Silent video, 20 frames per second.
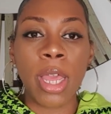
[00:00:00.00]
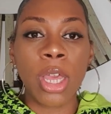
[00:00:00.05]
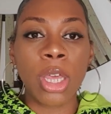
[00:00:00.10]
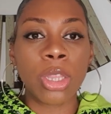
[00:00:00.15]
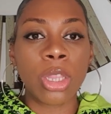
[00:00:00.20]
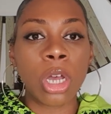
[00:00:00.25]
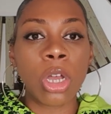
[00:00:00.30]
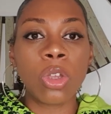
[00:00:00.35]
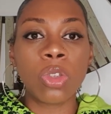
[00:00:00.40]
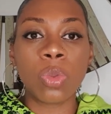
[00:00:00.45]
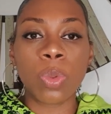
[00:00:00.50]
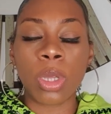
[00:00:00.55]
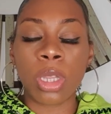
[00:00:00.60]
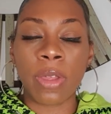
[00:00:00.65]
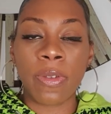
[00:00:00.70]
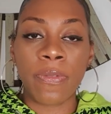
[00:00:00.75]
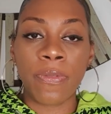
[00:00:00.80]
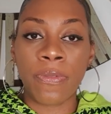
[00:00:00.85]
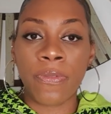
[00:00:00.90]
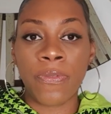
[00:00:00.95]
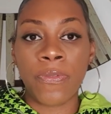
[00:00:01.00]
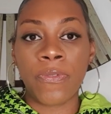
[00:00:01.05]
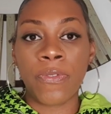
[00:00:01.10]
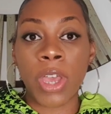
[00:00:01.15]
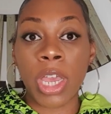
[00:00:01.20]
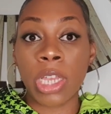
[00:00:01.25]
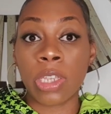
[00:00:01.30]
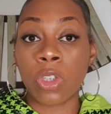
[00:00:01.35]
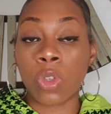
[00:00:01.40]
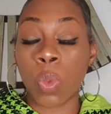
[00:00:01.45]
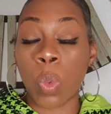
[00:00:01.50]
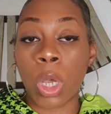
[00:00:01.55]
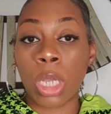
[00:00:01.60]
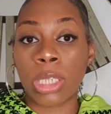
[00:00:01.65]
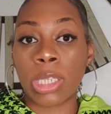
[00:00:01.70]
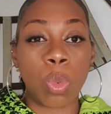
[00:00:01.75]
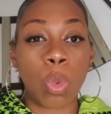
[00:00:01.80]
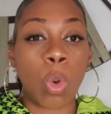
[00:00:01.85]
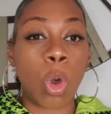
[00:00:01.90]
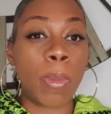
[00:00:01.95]
Those were the first
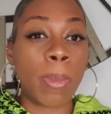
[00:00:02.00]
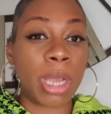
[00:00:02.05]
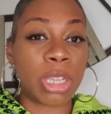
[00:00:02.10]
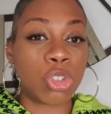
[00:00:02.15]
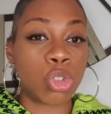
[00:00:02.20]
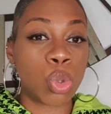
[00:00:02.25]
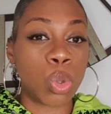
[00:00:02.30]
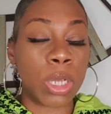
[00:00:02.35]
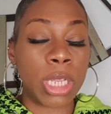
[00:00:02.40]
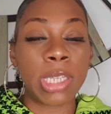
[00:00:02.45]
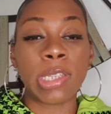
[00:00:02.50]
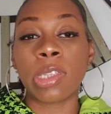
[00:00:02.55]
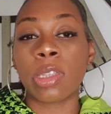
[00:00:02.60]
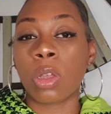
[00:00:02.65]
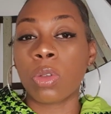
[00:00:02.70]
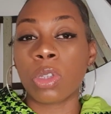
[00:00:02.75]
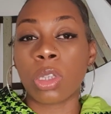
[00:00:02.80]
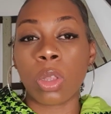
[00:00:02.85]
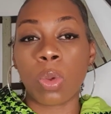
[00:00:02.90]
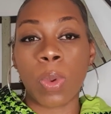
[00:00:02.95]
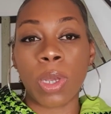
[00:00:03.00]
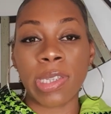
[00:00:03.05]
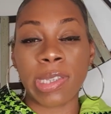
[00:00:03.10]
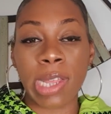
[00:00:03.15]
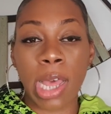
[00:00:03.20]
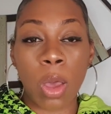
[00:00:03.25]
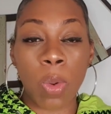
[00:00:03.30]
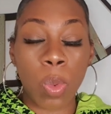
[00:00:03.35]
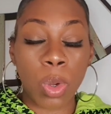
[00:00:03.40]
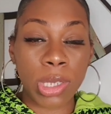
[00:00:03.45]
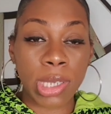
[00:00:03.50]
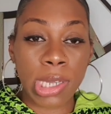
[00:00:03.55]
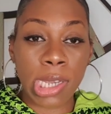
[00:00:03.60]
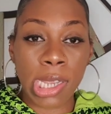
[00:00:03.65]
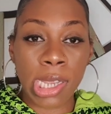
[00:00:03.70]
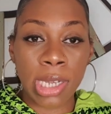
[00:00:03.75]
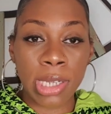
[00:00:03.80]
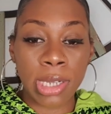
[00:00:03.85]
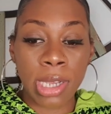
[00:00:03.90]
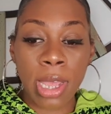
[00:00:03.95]
ones on my shortlist. Those are the ones that I
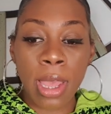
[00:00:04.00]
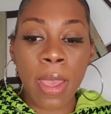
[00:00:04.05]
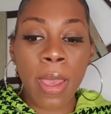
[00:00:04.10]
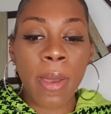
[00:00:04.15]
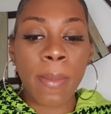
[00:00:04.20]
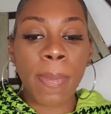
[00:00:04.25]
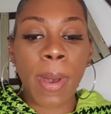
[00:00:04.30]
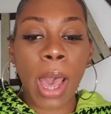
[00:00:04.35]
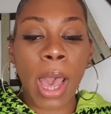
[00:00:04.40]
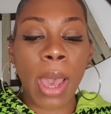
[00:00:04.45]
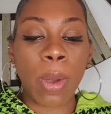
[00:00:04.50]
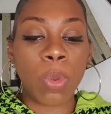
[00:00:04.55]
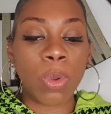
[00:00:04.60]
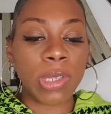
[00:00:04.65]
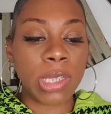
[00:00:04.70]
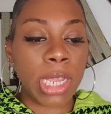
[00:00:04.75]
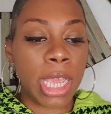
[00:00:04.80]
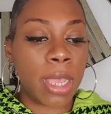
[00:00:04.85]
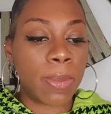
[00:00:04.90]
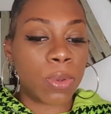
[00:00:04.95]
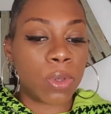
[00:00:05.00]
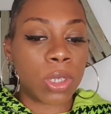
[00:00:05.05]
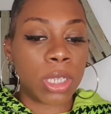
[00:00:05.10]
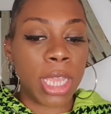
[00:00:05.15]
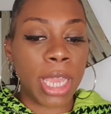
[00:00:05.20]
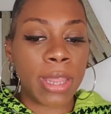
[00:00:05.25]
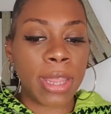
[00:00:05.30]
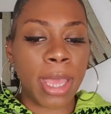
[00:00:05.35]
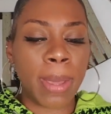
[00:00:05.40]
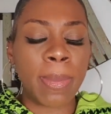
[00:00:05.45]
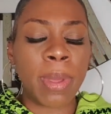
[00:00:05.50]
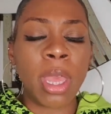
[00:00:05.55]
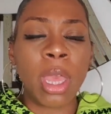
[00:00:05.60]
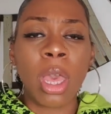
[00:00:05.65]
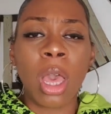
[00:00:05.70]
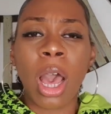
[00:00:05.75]
wanted, but I wasn't able to get them.